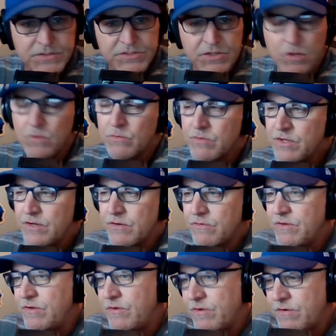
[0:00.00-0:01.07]
So,
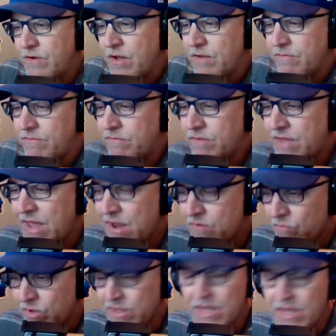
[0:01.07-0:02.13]
you can't
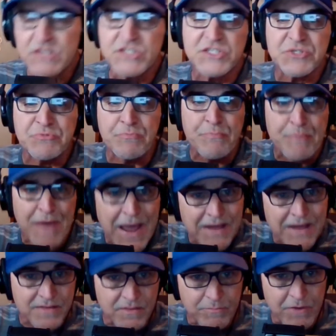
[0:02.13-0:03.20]
really expect
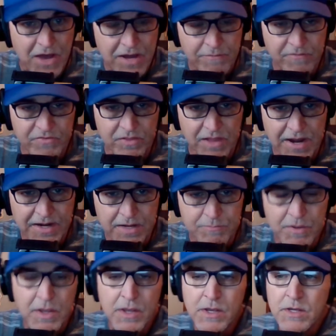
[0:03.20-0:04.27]
the bottom of the lineup
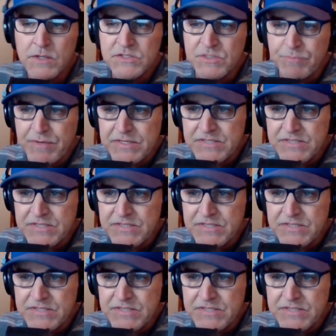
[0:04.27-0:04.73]
to be